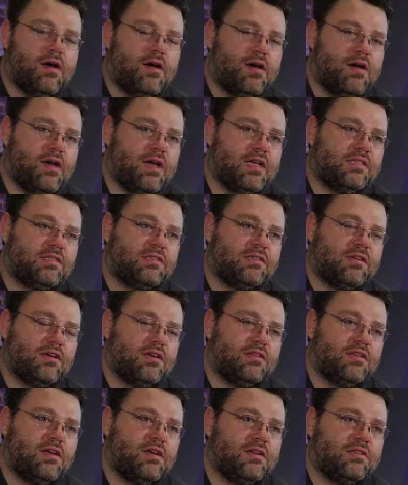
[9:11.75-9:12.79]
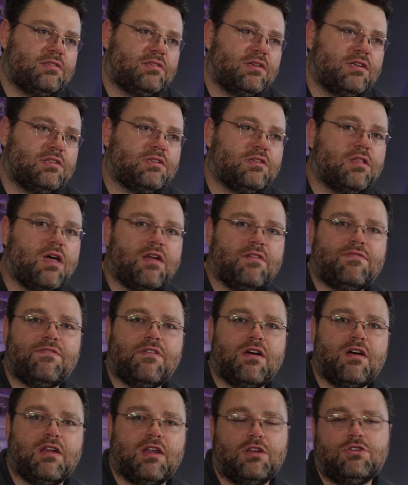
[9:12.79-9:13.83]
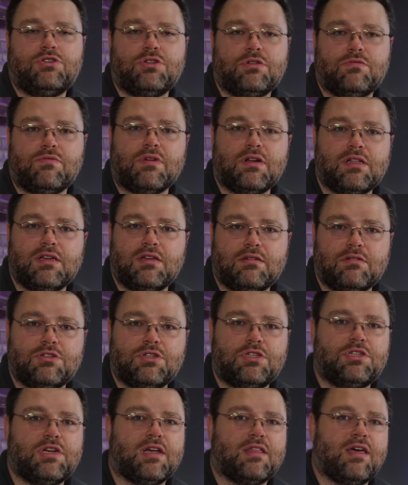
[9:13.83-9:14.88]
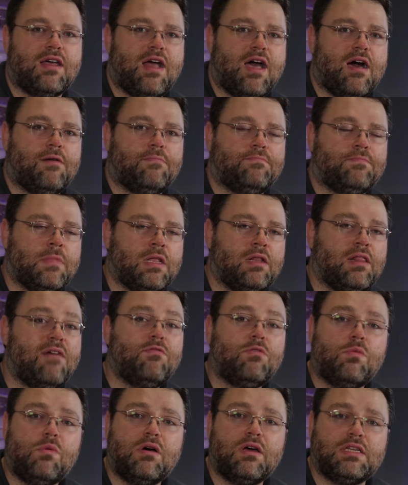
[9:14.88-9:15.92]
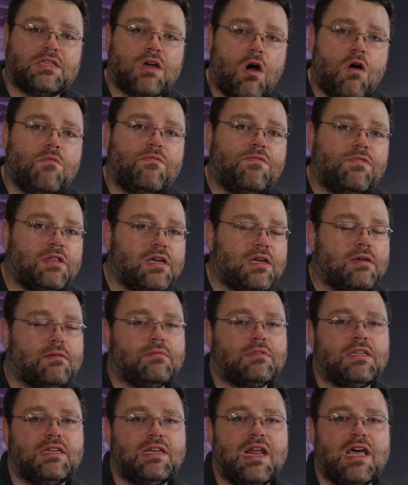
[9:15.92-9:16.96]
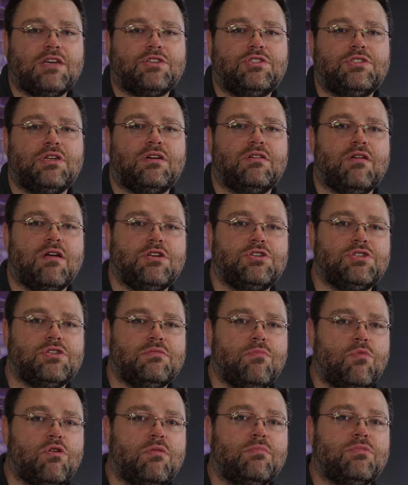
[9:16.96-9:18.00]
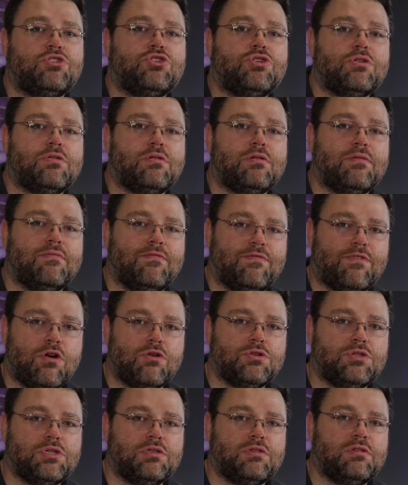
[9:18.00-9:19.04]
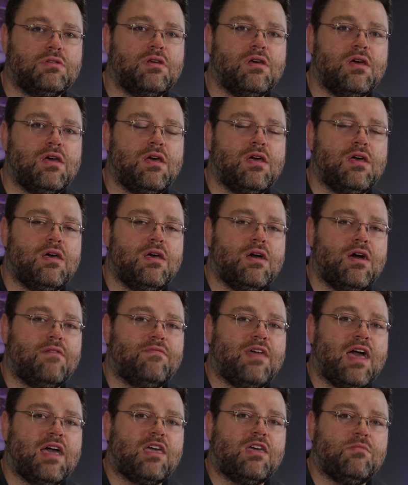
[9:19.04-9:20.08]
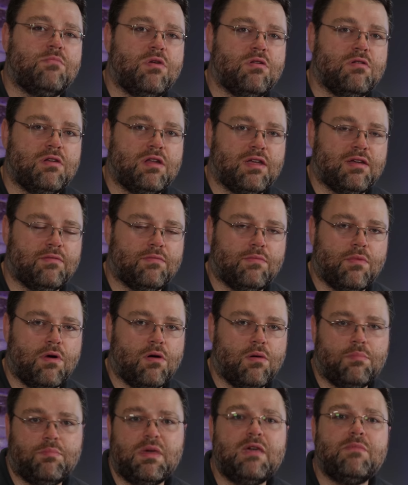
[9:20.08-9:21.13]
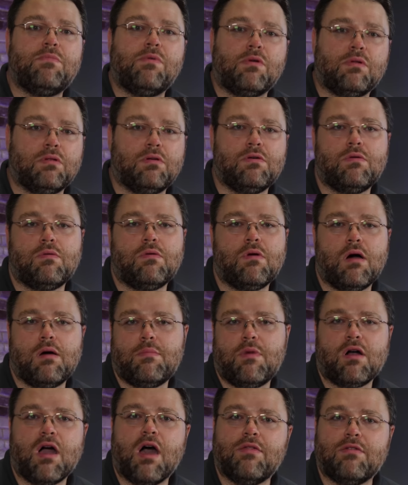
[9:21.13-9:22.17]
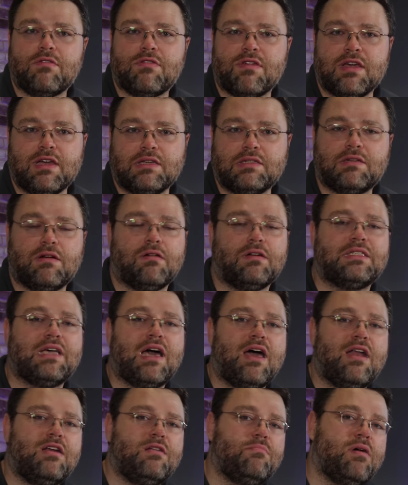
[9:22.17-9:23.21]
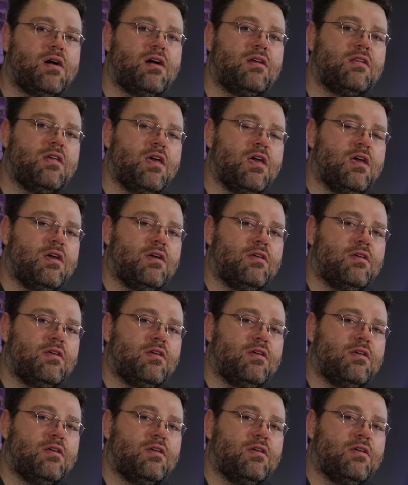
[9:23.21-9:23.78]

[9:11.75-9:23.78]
Uh, it's, it's, it's a lot of fun and you should really you should check that out. Level 1 is hopefully the next generation, more mature version of that community or people who, among other things, are excited about